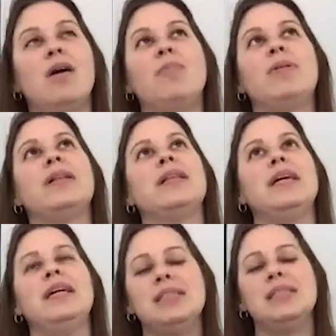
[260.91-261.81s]

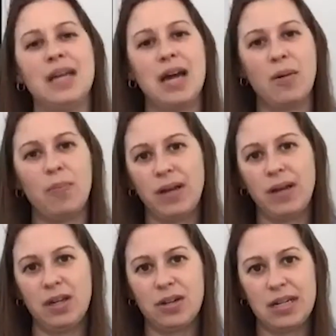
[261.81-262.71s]
Please allow
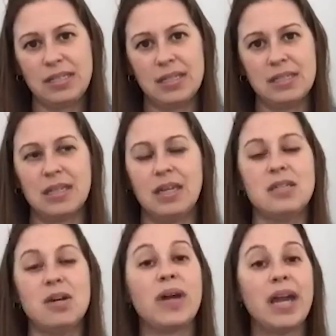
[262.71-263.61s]
plenty of graces. It's
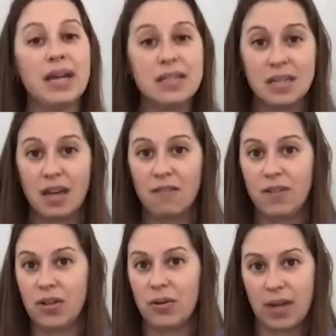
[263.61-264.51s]
okay to not
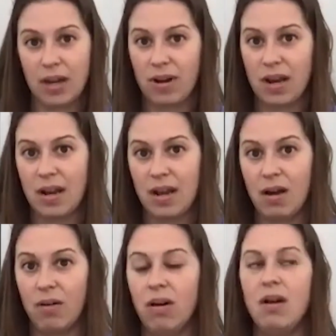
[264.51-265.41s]
feel okay right
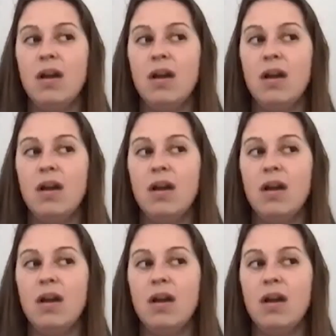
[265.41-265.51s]
now.